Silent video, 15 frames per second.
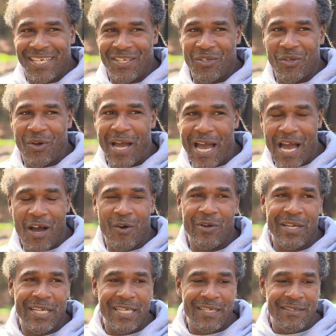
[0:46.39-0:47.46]
you know, how
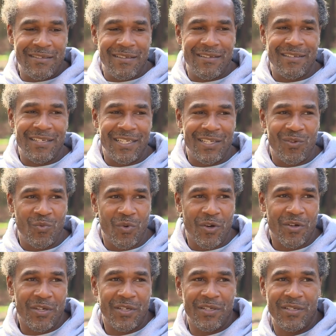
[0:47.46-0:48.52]
is the city
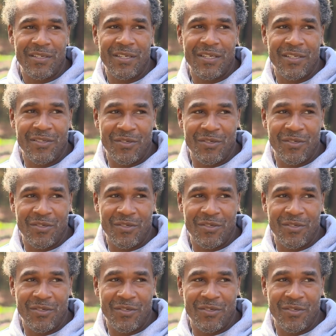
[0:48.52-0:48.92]
working